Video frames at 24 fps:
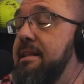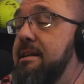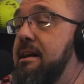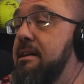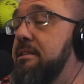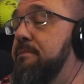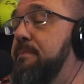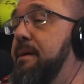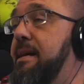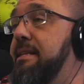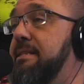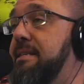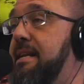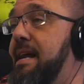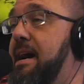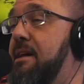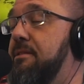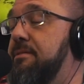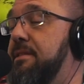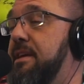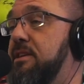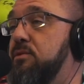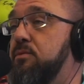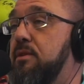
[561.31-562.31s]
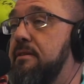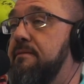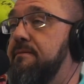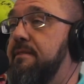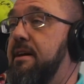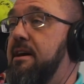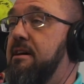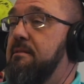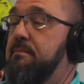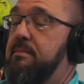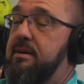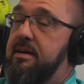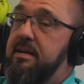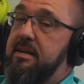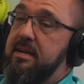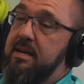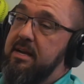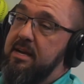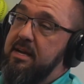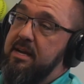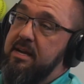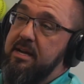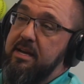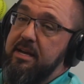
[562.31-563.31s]
It all depends on how things would have fell, but.
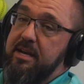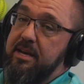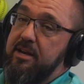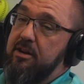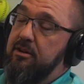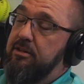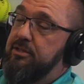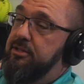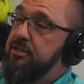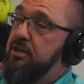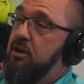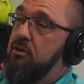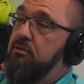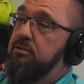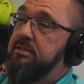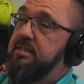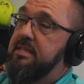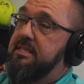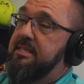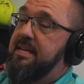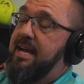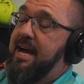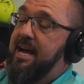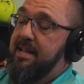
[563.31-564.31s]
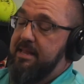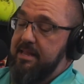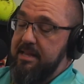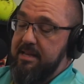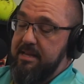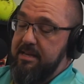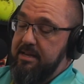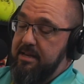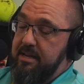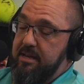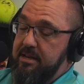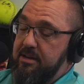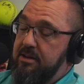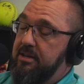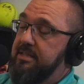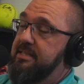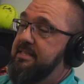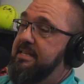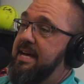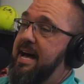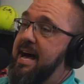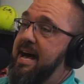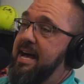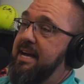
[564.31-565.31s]
Jones has got good
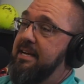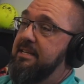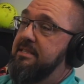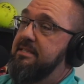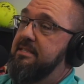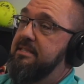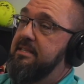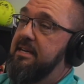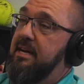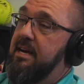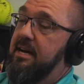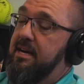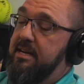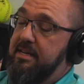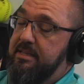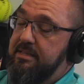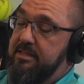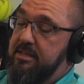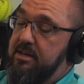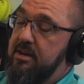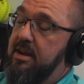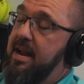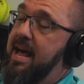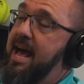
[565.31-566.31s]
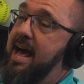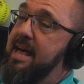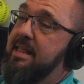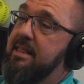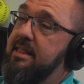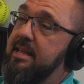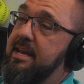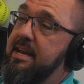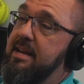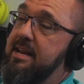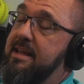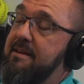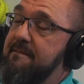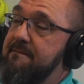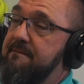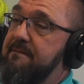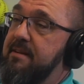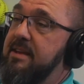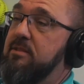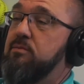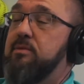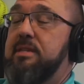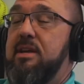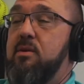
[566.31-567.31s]
size. He's a good athlete. He
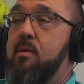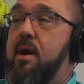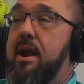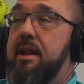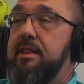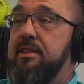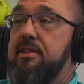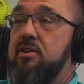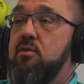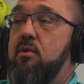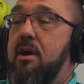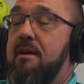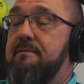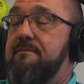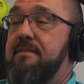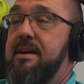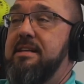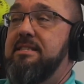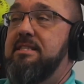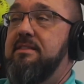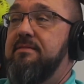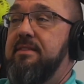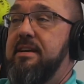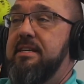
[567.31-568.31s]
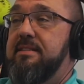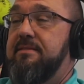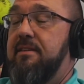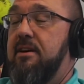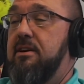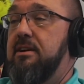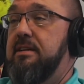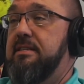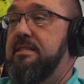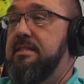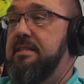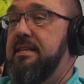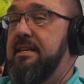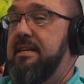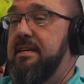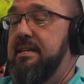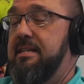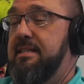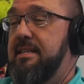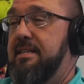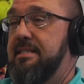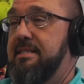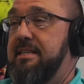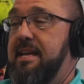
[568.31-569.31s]
fits what they want to do offensively as far as
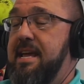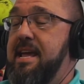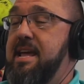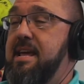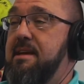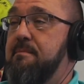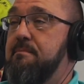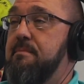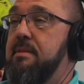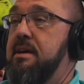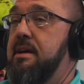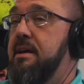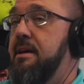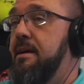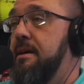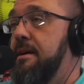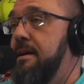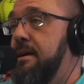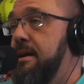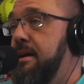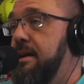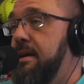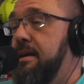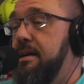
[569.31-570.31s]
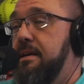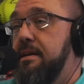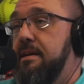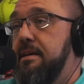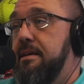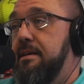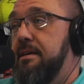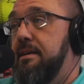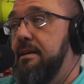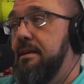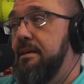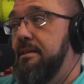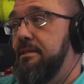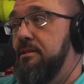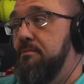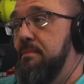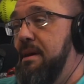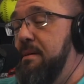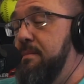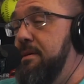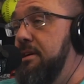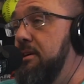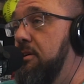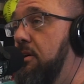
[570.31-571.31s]
the scheme. So
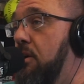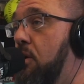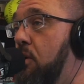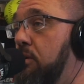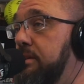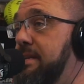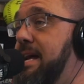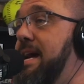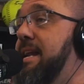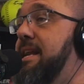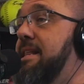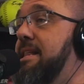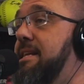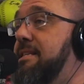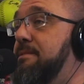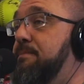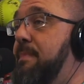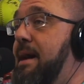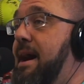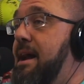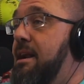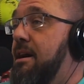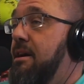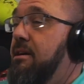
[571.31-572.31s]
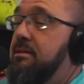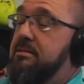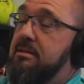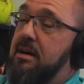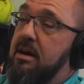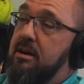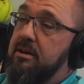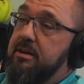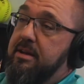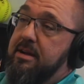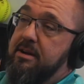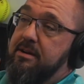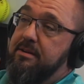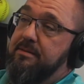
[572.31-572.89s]
maybe he'll hold on to that spot all year.